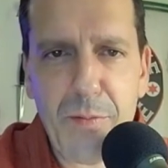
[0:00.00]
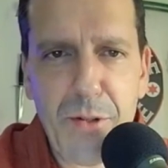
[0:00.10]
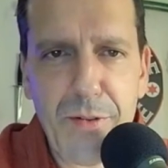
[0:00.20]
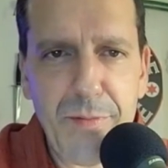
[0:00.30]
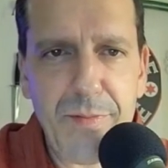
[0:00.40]
I'm
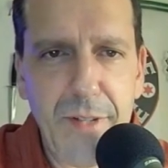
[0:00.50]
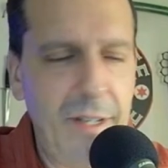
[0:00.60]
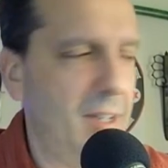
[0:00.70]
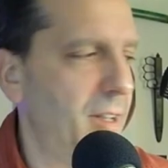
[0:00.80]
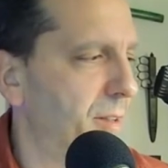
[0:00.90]
doing
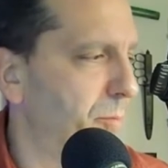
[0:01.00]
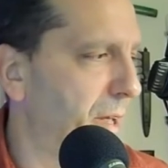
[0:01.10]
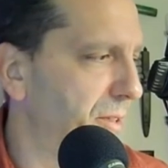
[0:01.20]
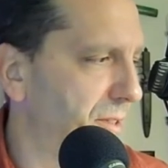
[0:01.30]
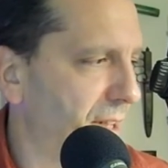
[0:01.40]

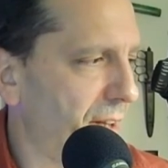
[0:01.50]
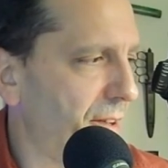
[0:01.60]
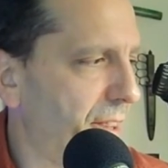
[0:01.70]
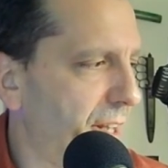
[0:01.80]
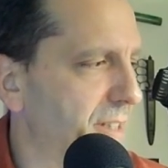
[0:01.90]
belts and
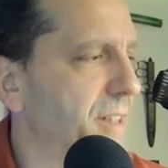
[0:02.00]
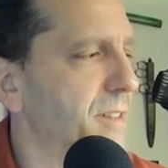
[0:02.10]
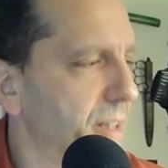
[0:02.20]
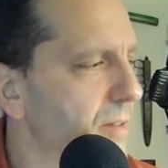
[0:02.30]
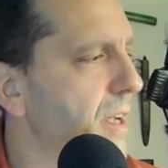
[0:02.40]
other things." I
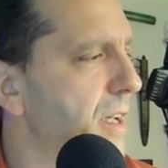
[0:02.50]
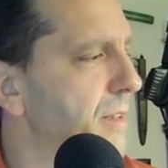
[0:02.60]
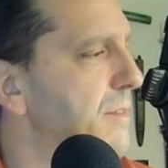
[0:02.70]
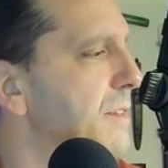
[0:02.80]
was like, "Okay."